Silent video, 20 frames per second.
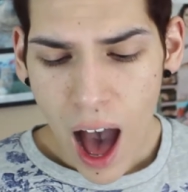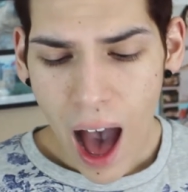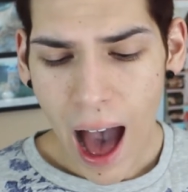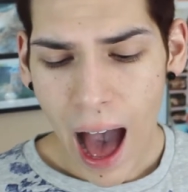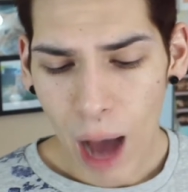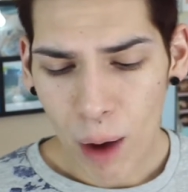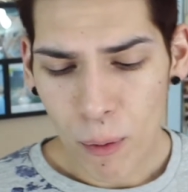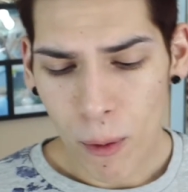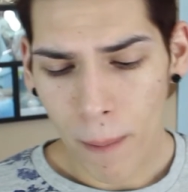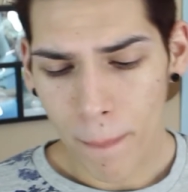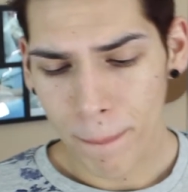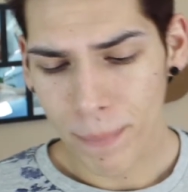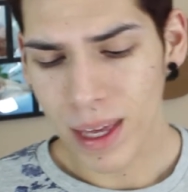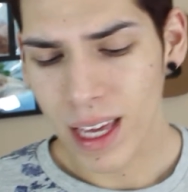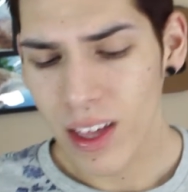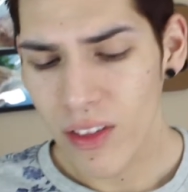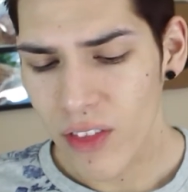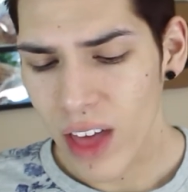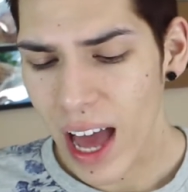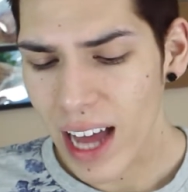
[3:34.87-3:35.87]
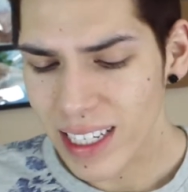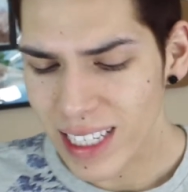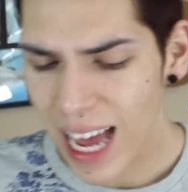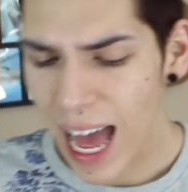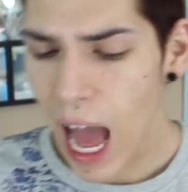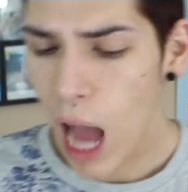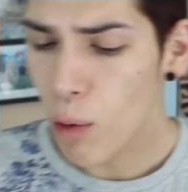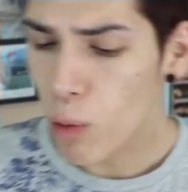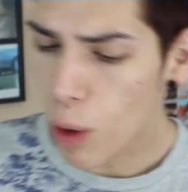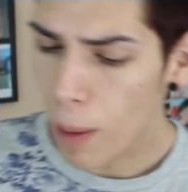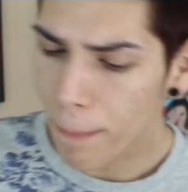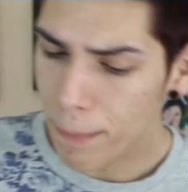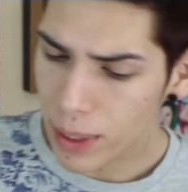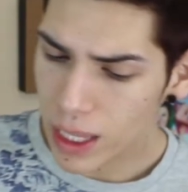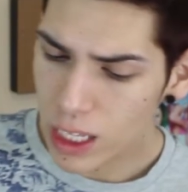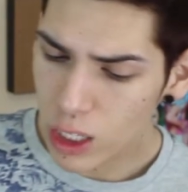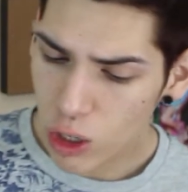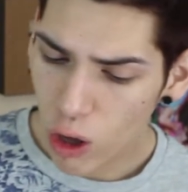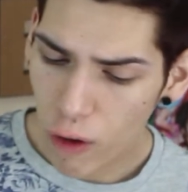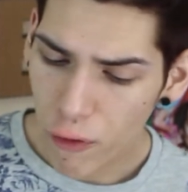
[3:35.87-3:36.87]
I will be that, I will
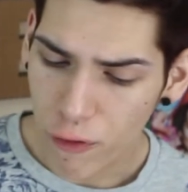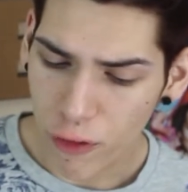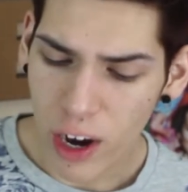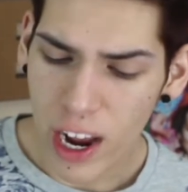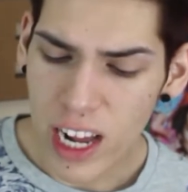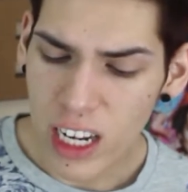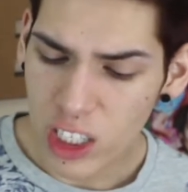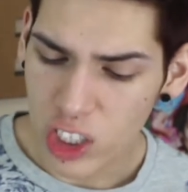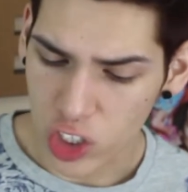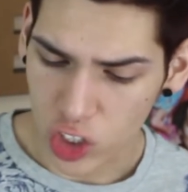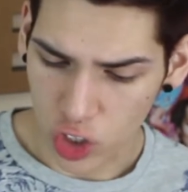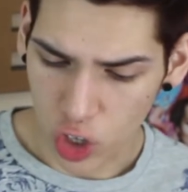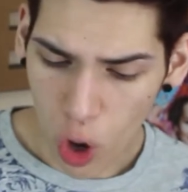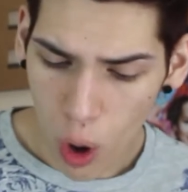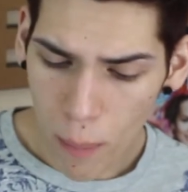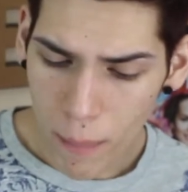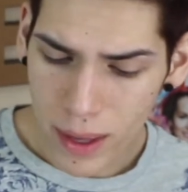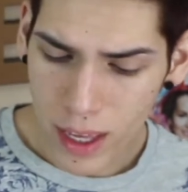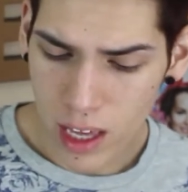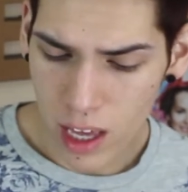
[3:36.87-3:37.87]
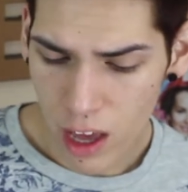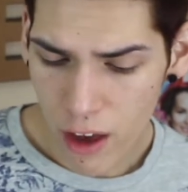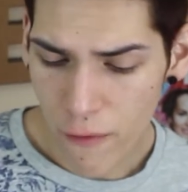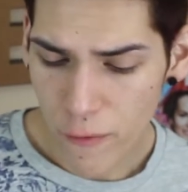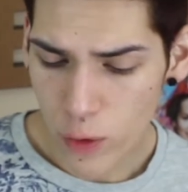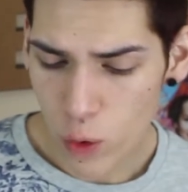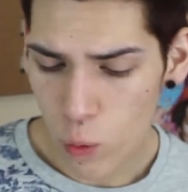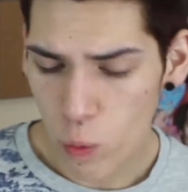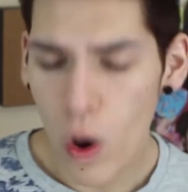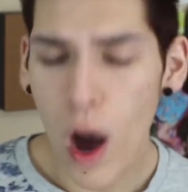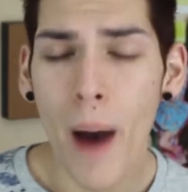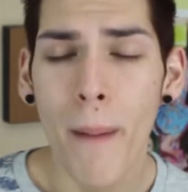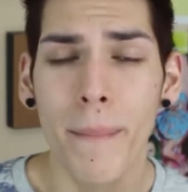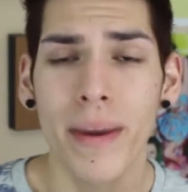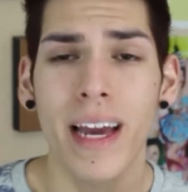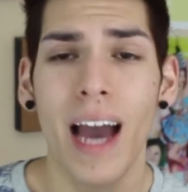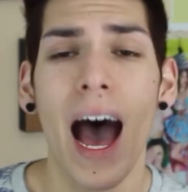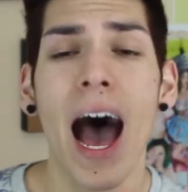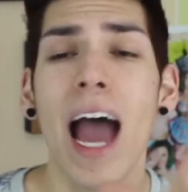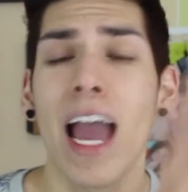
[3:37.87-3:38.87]
be your friend. Show me if you want
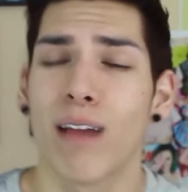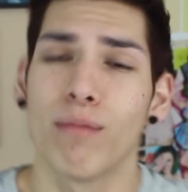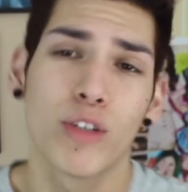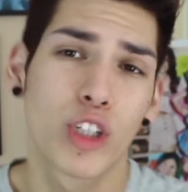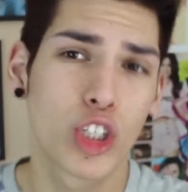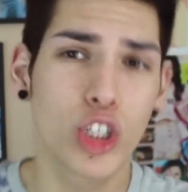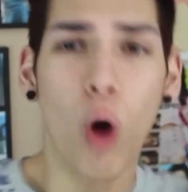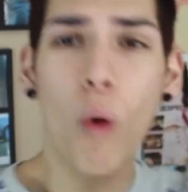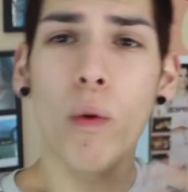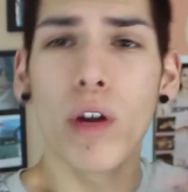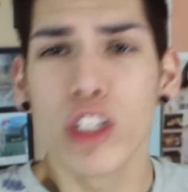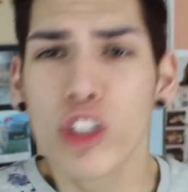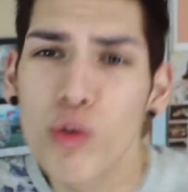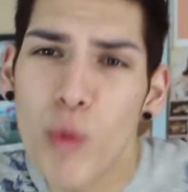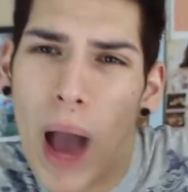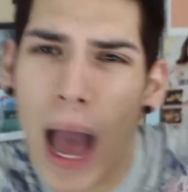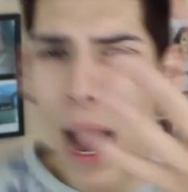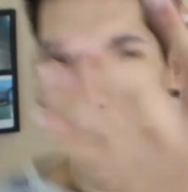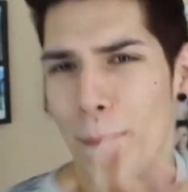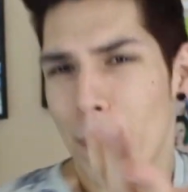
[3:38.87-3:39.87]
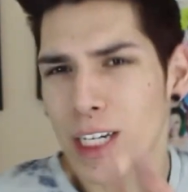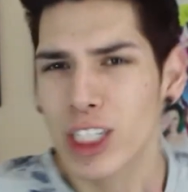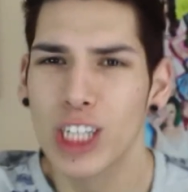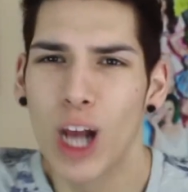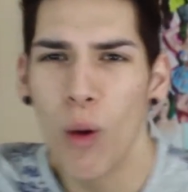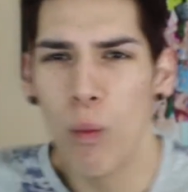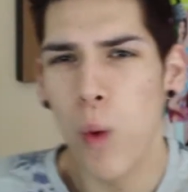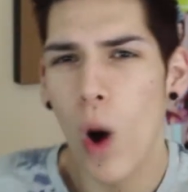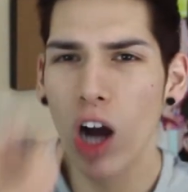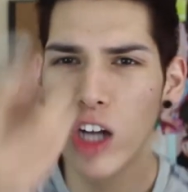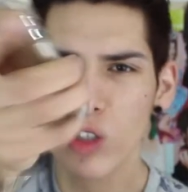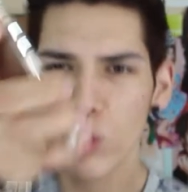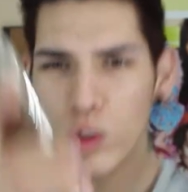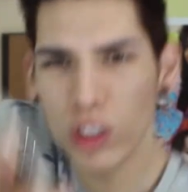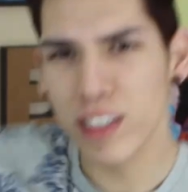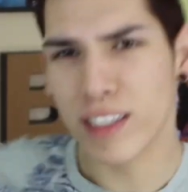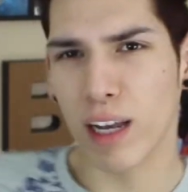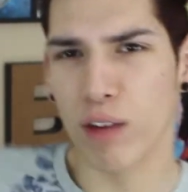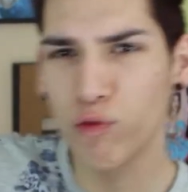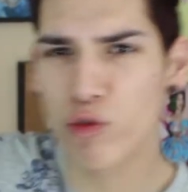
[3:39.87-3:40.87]
me, I am showing you how much I want you,
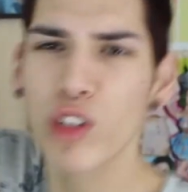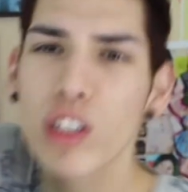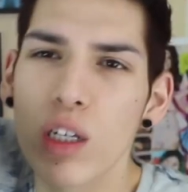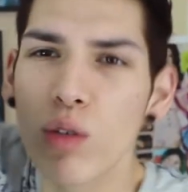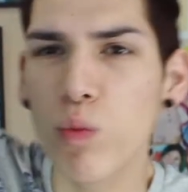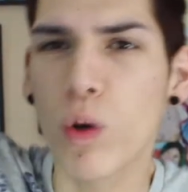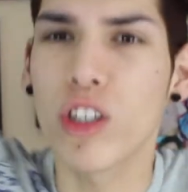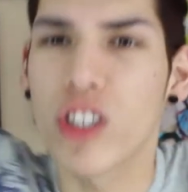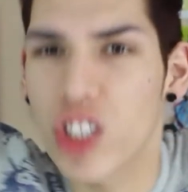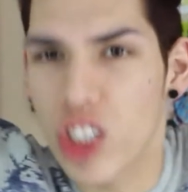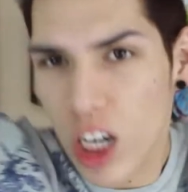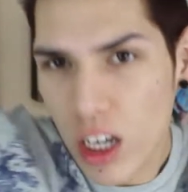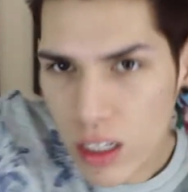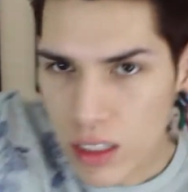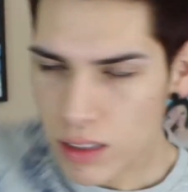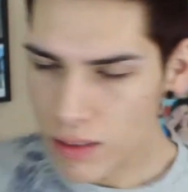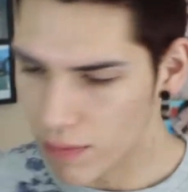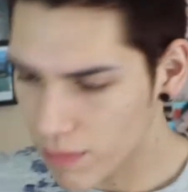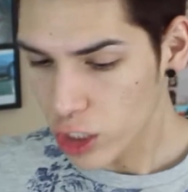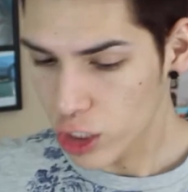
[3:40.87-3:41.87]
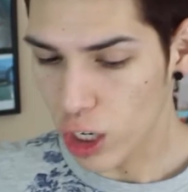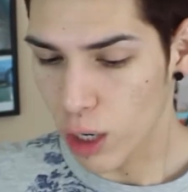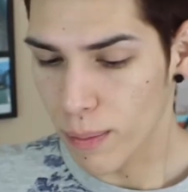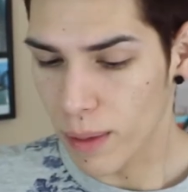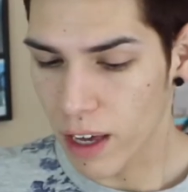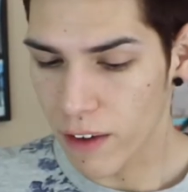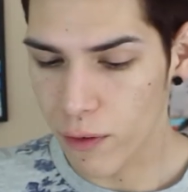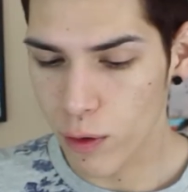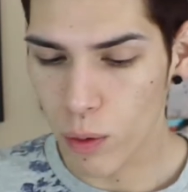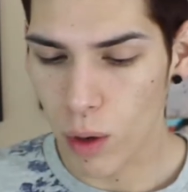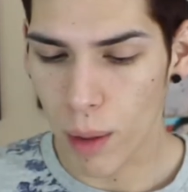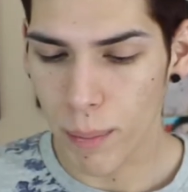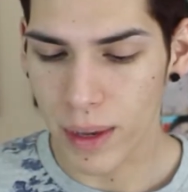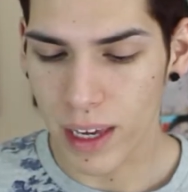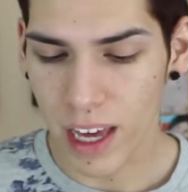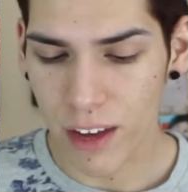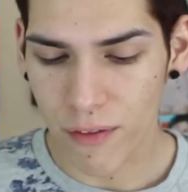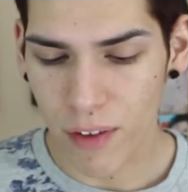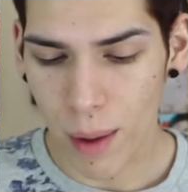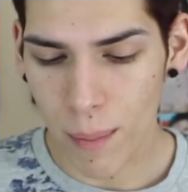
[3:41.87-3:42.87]
cause I really want you. Show me if you want
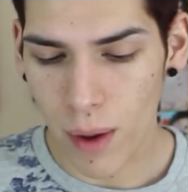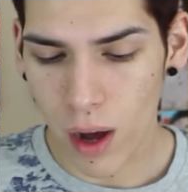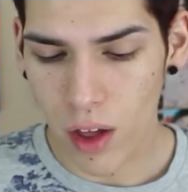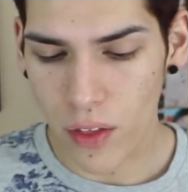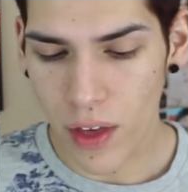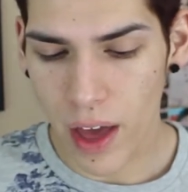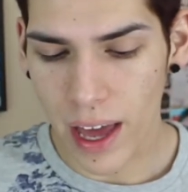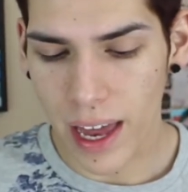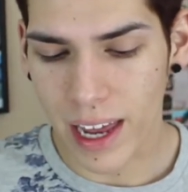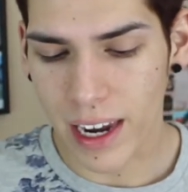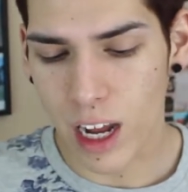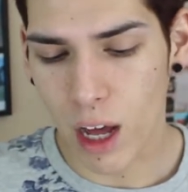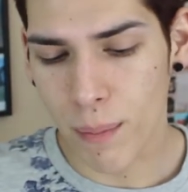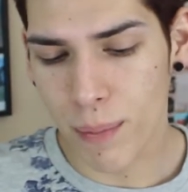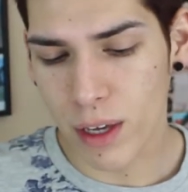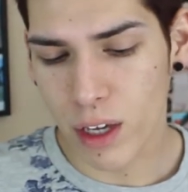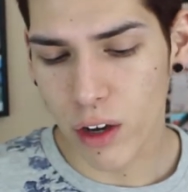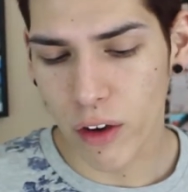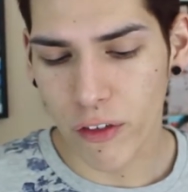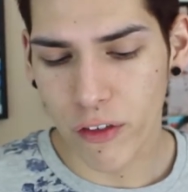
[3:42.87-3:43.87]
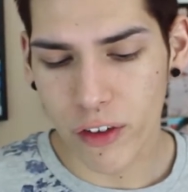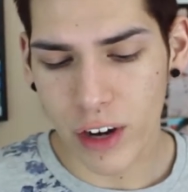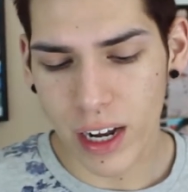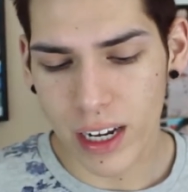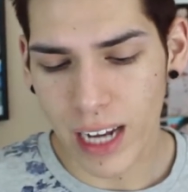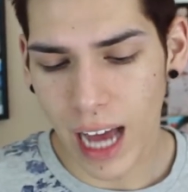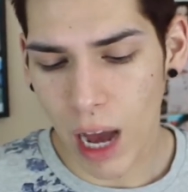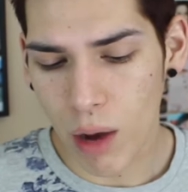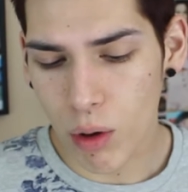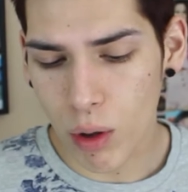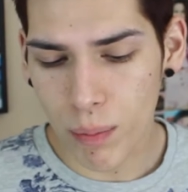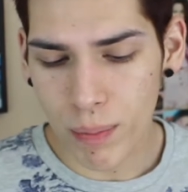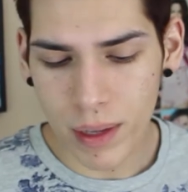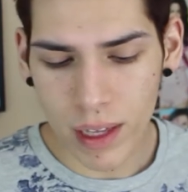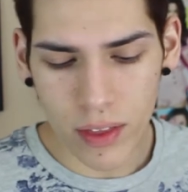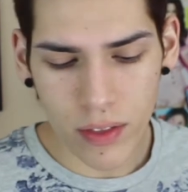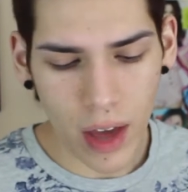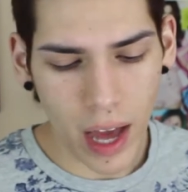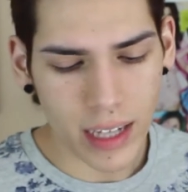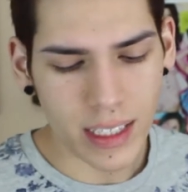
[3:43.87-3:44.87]
me, if I'm all that, and I'll be your friend. I will
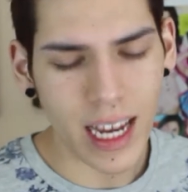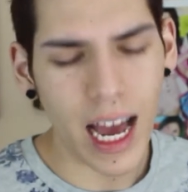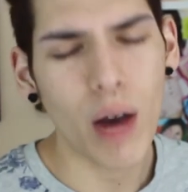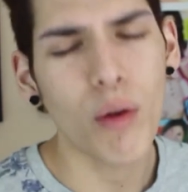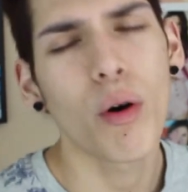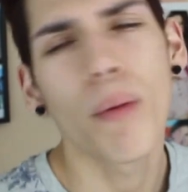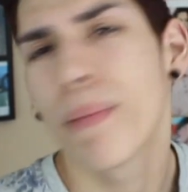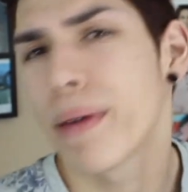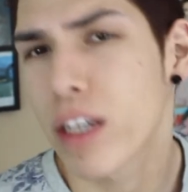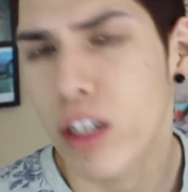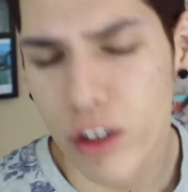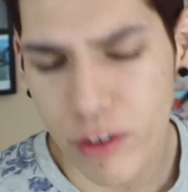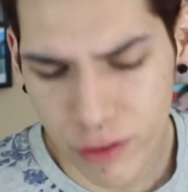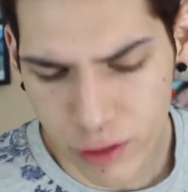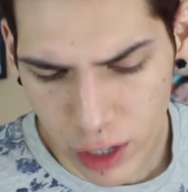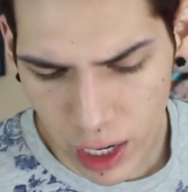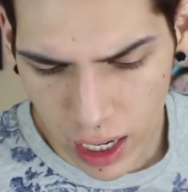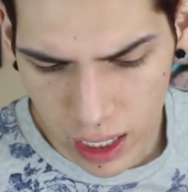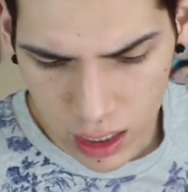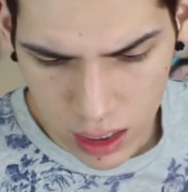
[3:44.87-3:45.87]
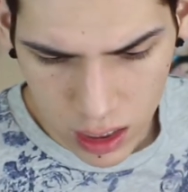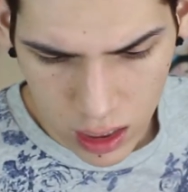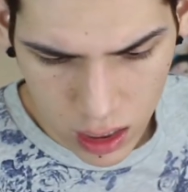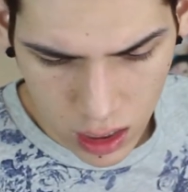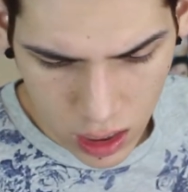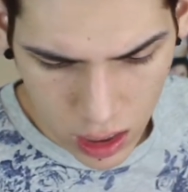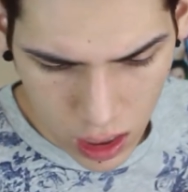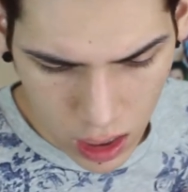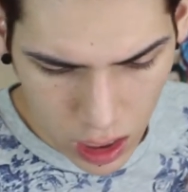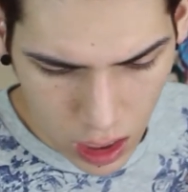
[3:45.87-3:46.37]
be that, I will be your friend.